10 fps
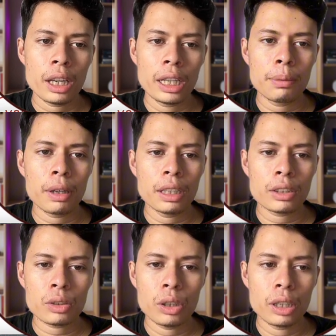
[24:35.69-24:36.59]
And if I
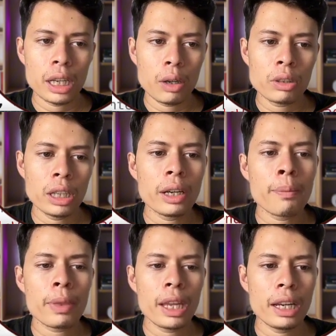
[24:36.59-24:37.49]
scroll down
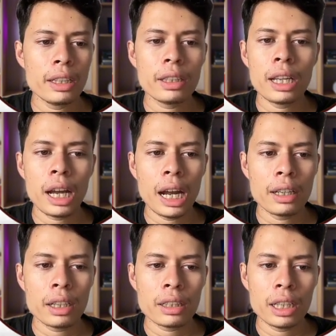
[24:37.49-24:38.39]
here, and in the
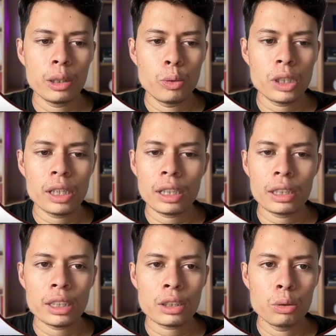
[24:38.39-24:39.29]
under the user
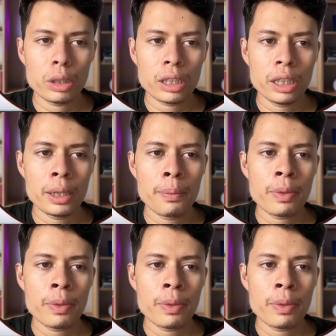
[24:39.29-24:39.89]
data, just look at here,